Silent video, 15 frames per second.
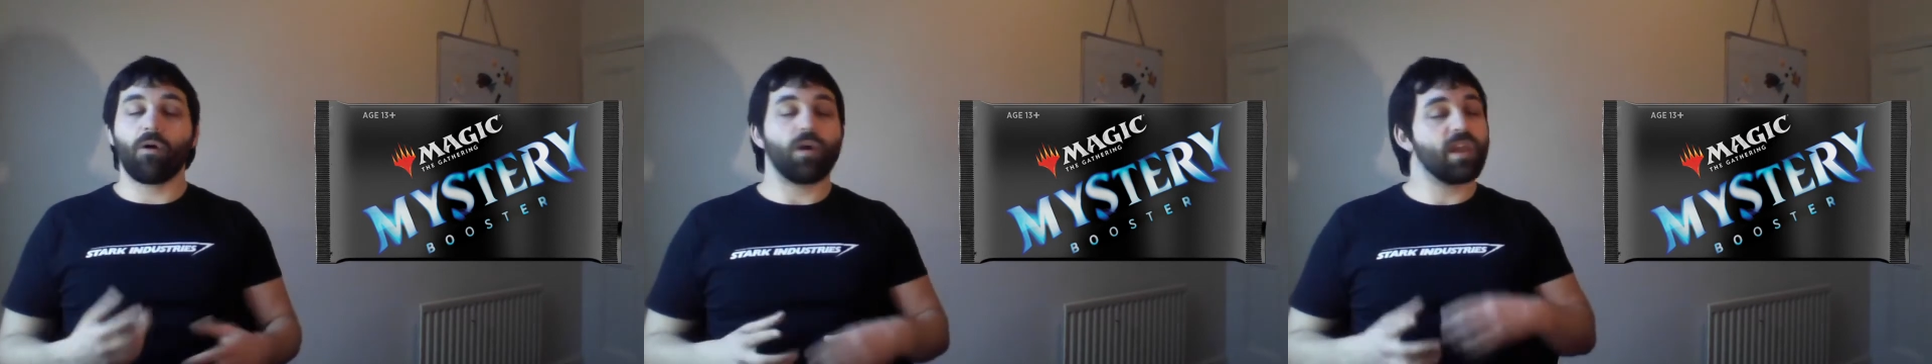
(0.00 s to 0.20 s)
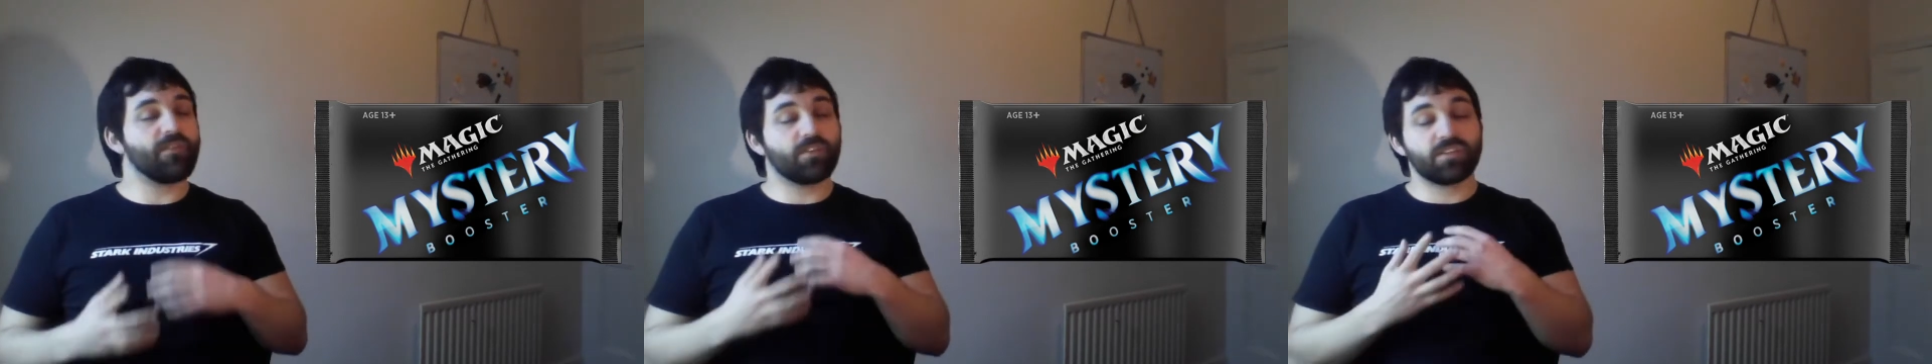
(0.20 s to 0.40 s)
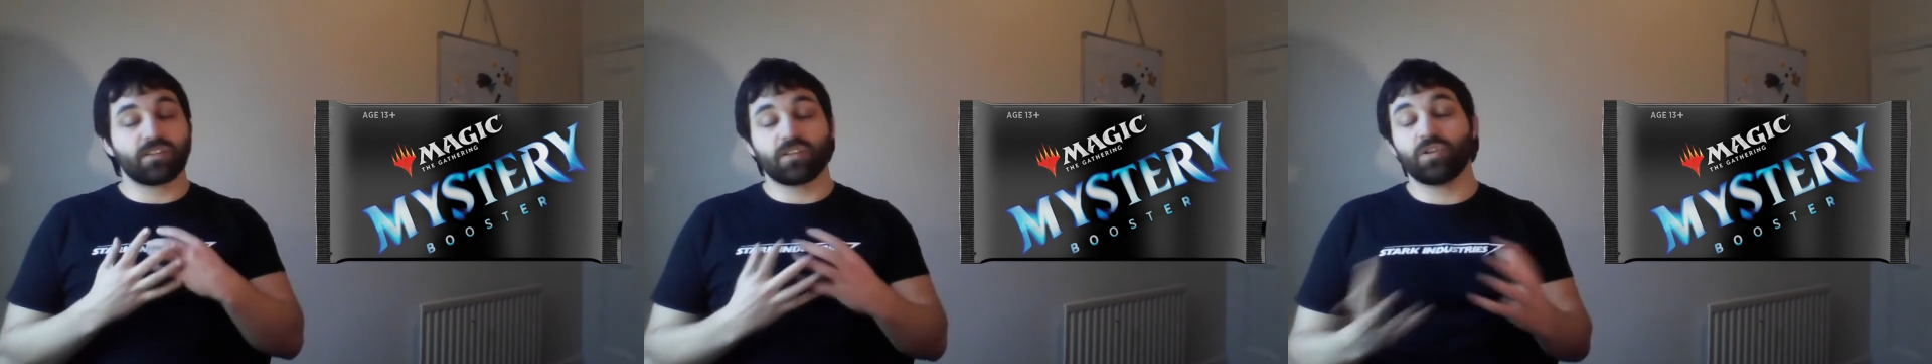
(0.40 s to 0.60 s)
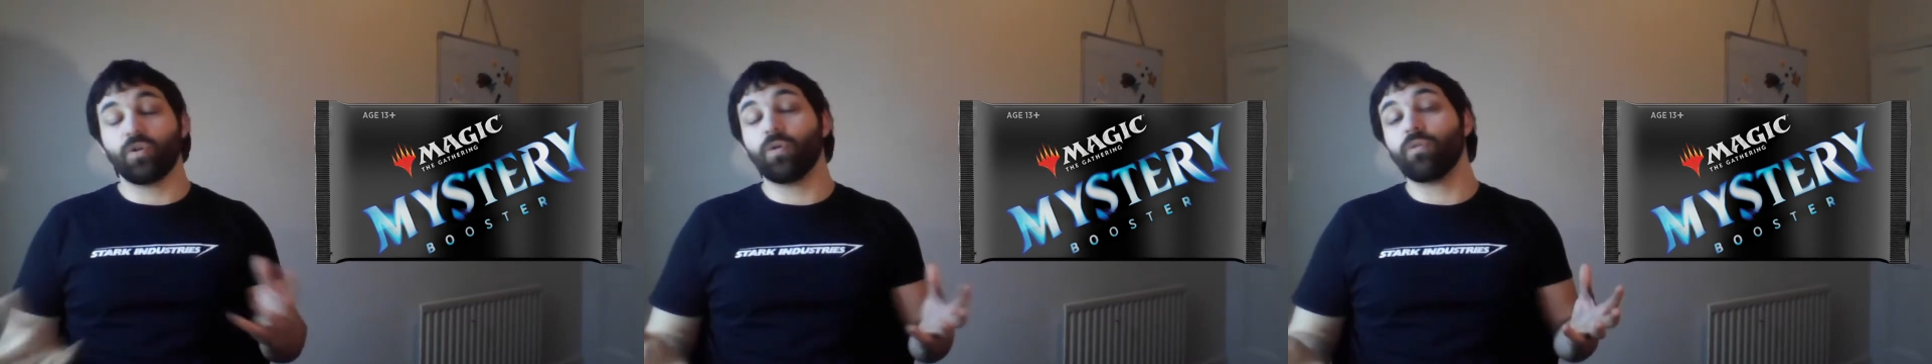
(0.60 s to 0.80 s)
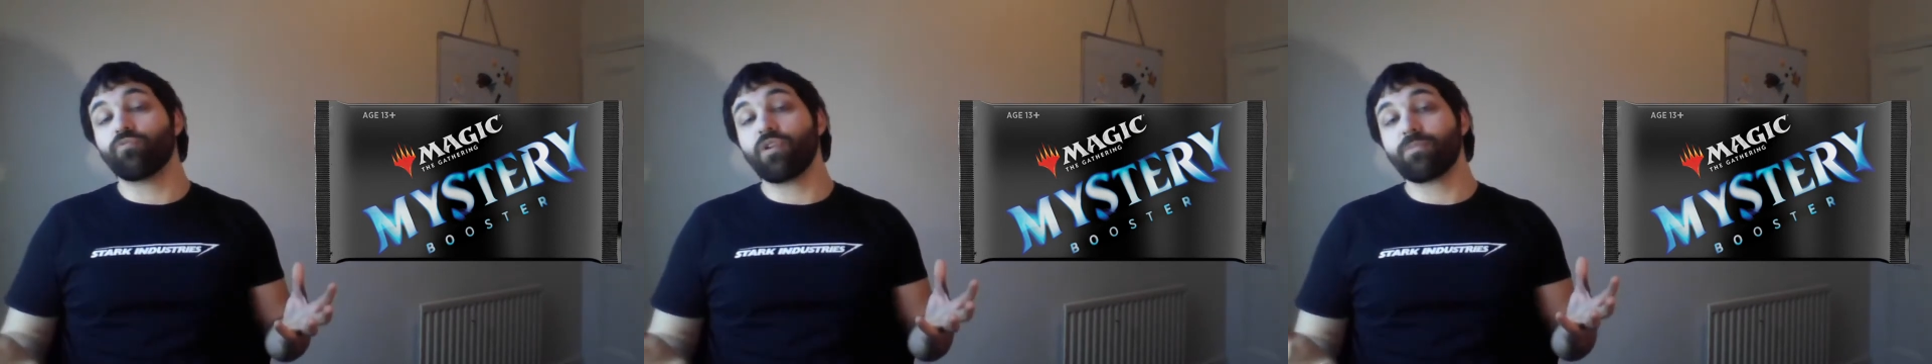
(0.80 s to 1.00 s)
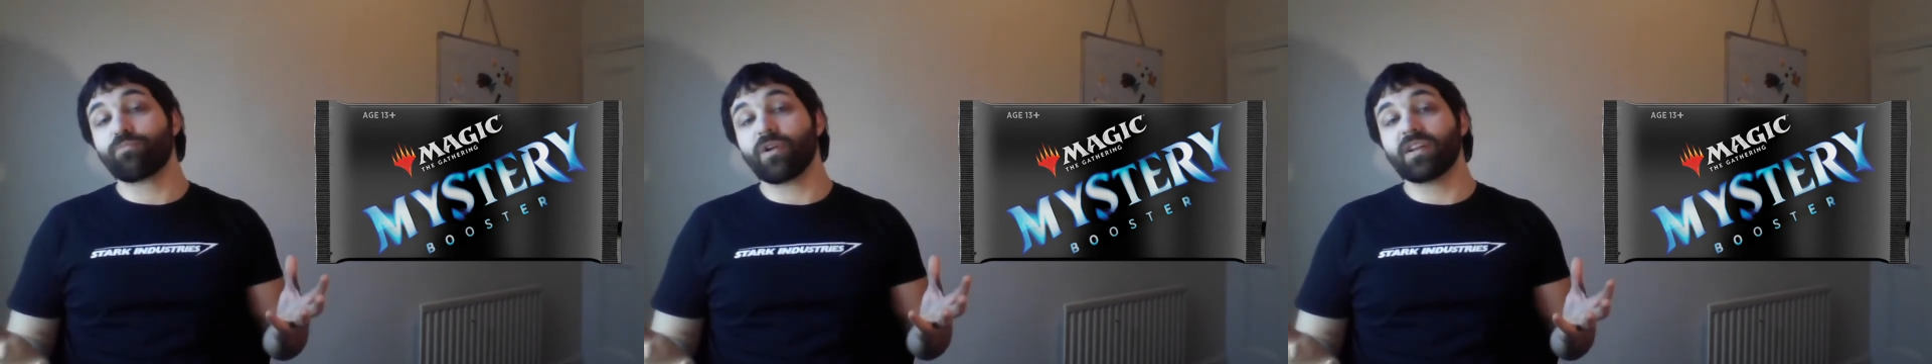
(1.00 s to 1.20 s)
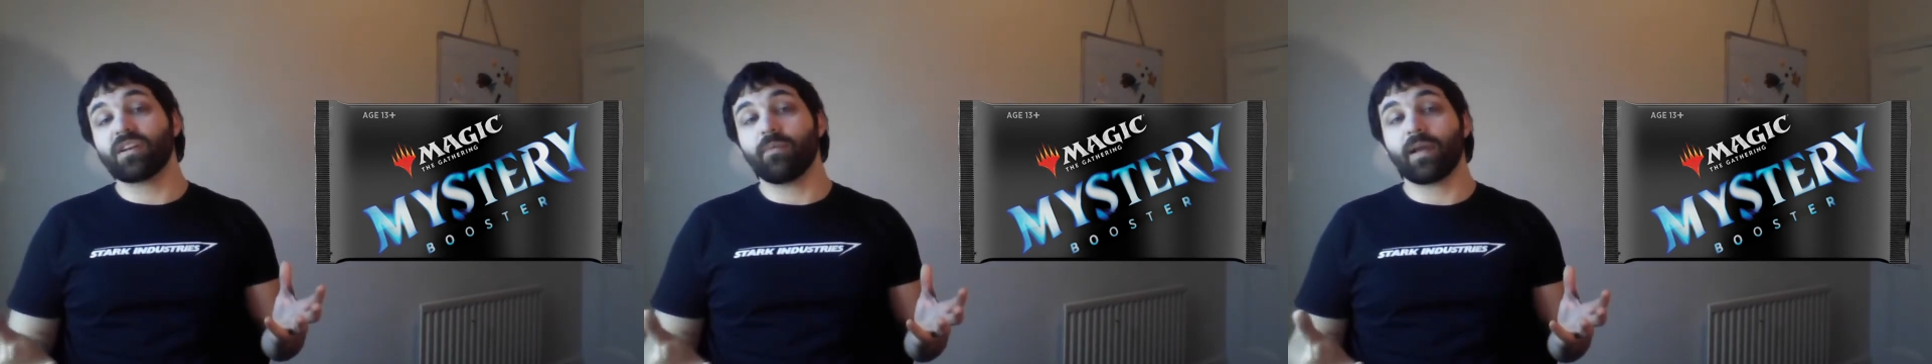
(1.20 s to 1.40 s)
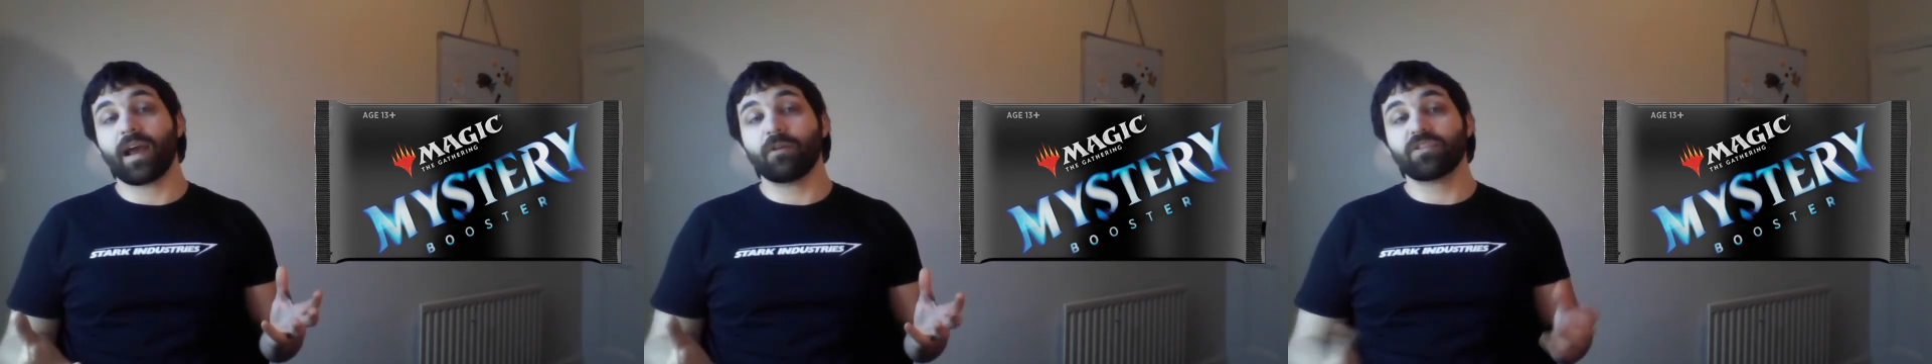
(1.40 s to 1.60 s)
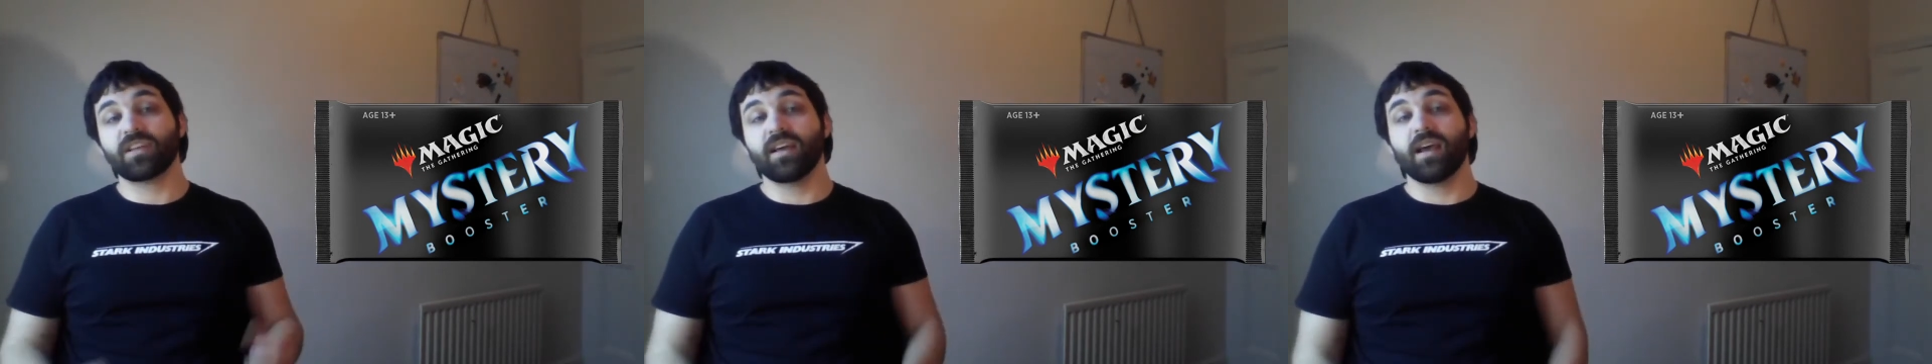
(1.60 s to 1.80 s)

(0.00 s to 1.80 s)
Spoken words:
even just a total reprint coming out